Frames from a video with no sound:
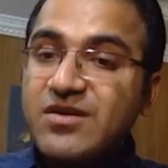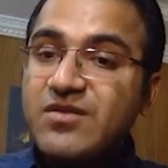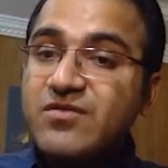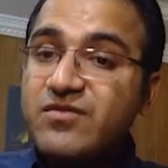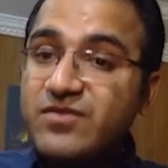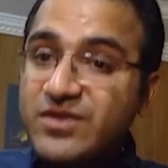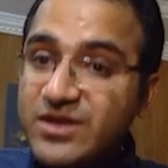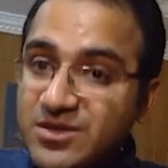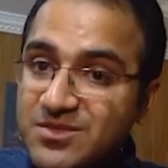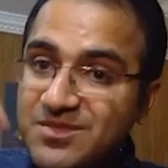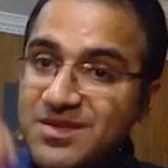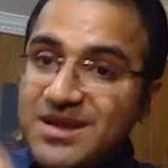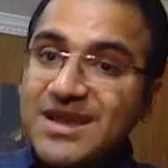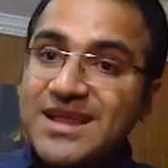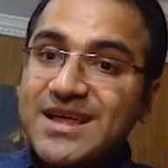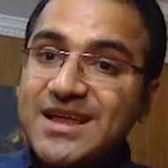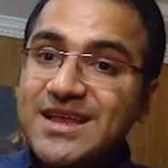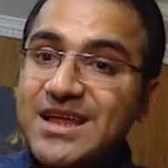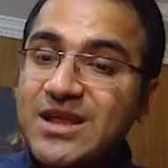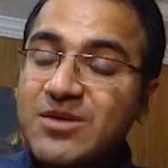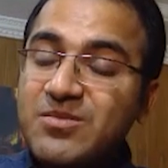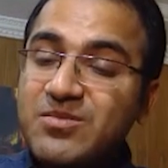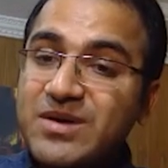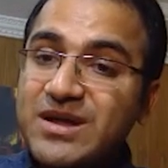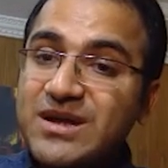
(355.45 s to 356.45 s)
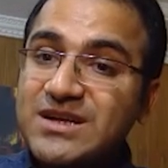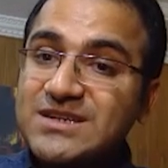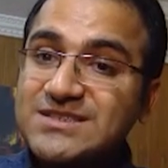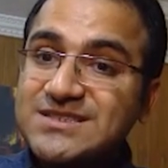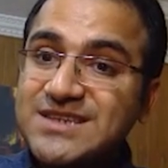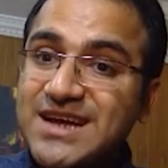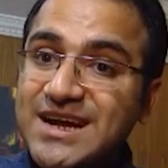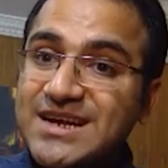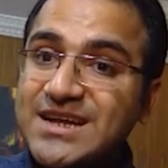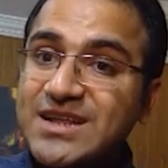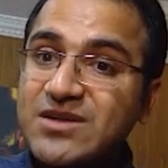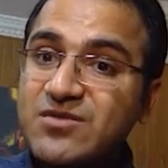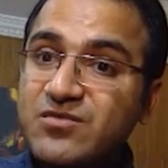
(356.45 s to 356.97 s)
With malarial
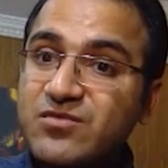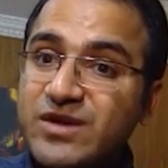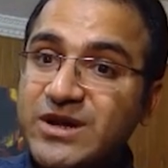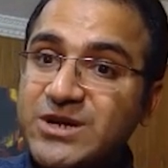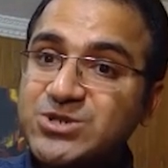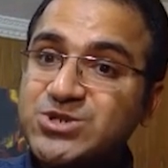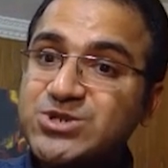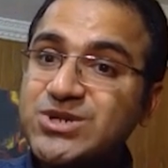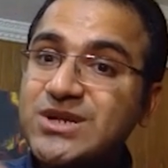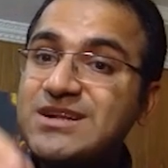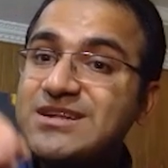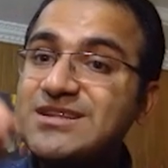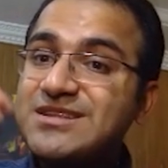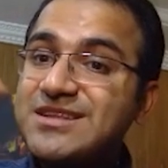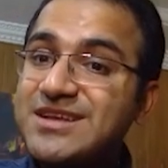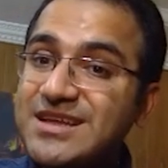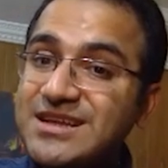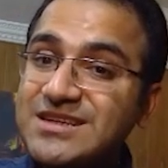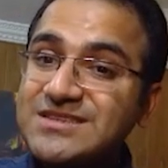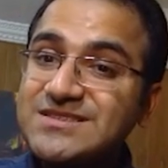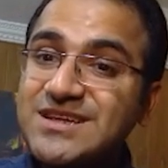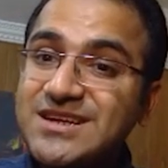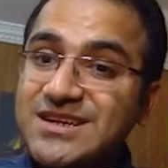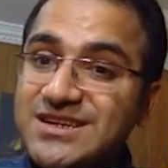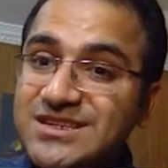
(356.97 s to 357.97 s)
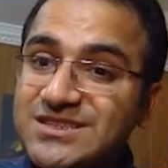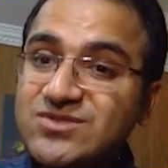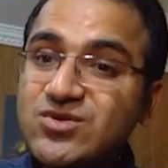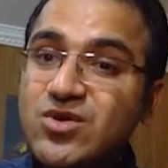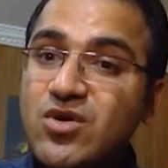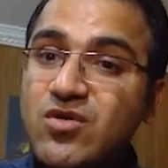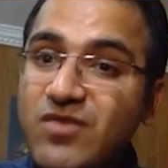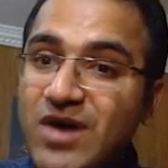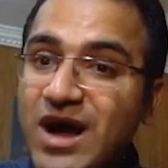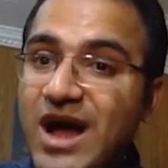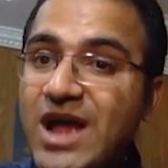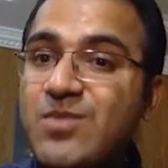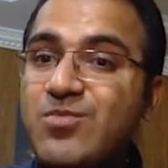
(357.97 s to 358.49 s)
parasite infection, there is a risk
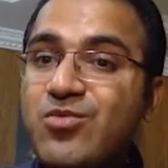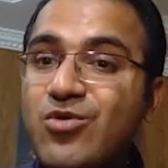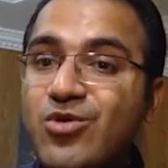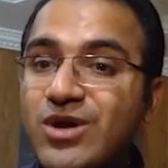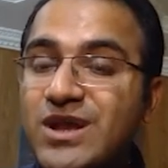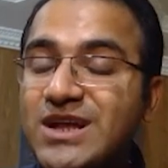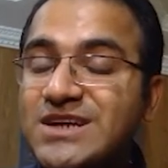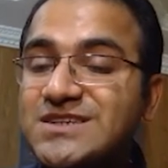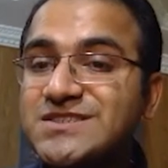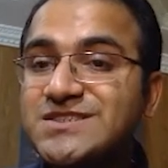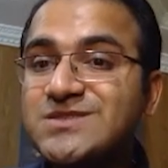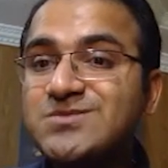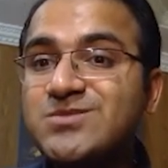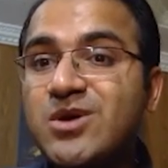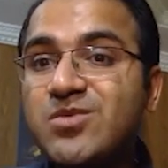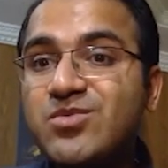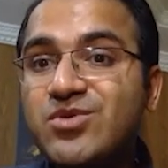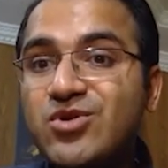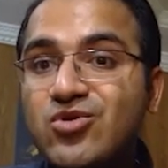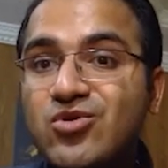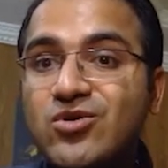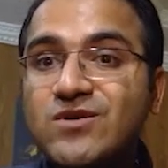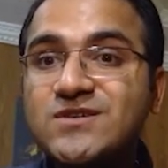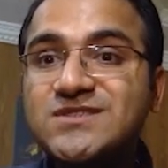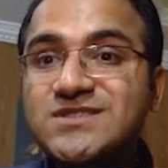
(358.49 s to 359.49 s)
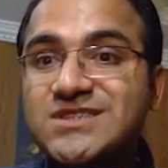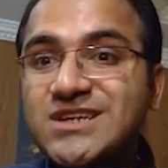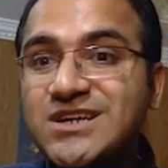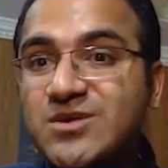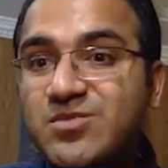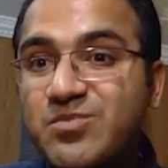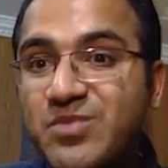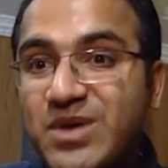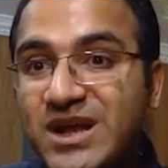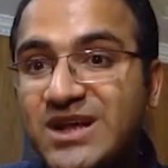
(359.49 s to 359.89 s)
of hypoglycemia because that